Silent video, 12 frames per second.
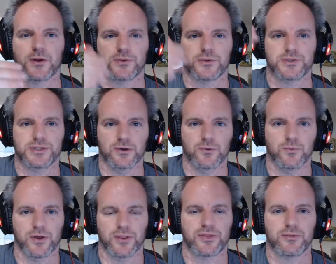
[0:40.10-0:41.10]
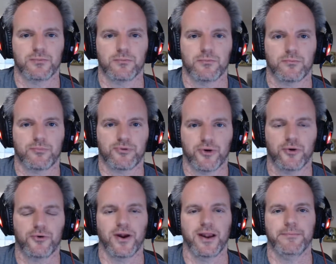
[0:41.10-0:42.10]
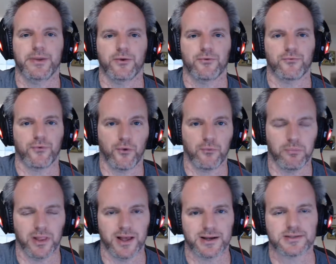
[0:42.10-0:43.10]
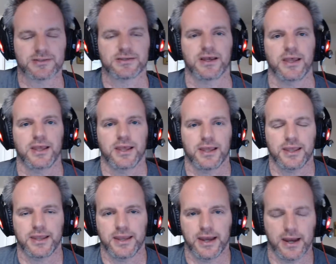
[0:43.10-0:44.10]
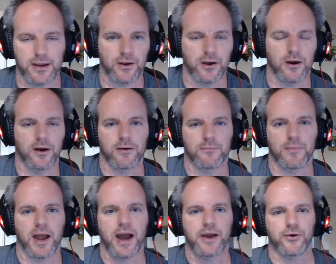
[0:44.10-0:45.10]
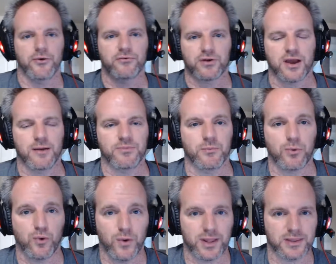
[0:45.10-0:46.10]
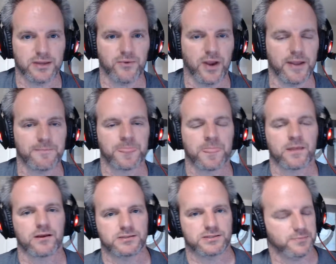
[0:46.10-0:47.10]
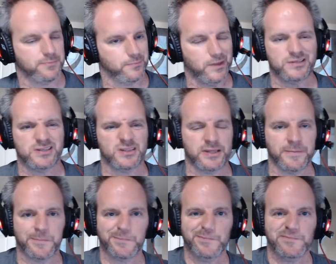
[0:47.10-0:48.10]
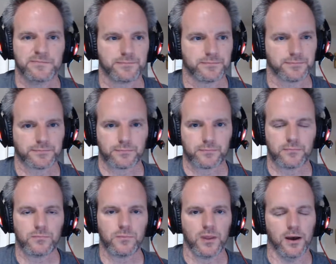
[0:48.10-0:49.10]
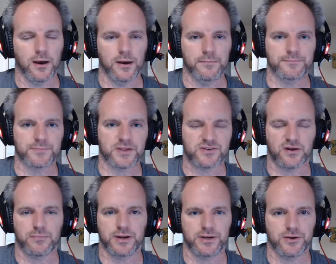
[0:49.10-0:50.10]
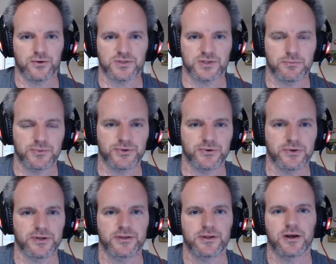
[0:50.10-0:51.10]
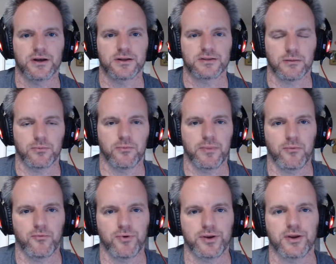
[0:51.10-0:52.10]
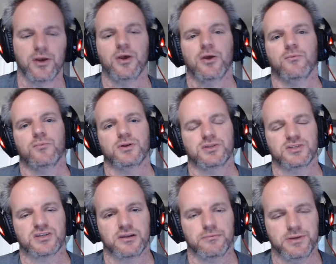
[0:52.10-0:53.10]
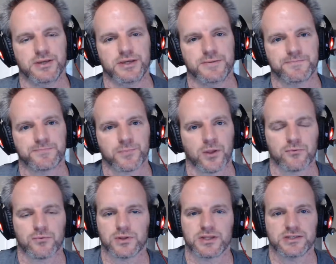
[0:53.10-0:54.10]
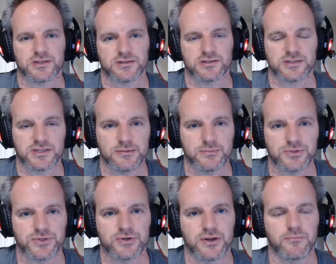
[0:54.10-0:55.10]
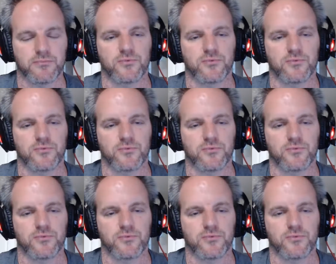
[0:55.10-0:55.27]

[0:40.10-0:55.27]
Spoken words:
deal with programming roadblocks and how to overcome them quickly, right? Because basically, as everybody knows, I'm doing double memory, which is going to be released on Steam soon. I'm